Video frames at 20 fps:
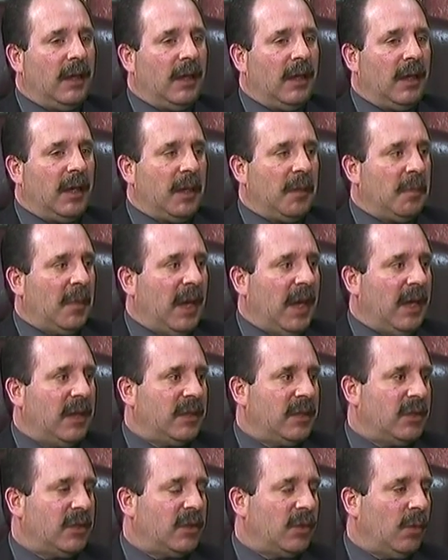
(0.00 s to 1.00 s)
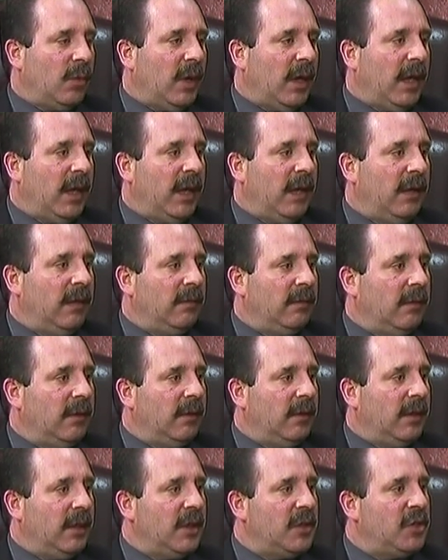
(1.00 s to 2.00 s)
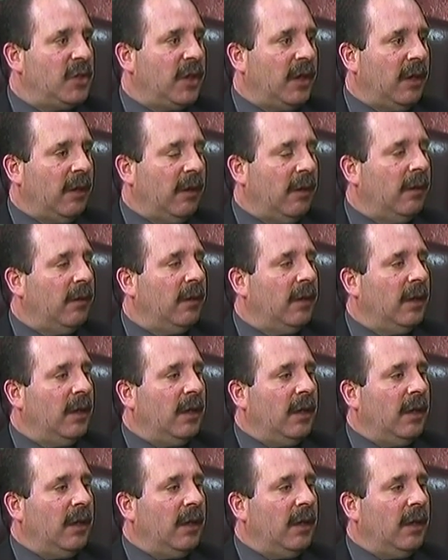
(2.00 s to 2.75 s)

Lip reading: He passes away this year.